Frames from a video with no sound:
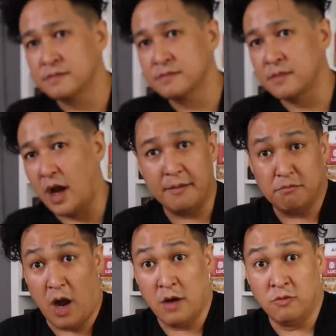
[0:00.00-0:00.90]
I
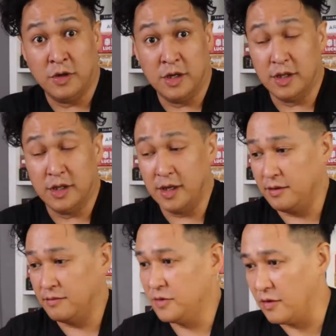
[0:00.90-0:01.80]

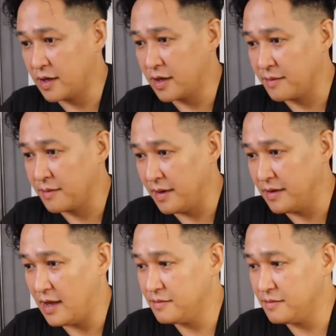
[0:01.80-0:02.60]
really recommend that.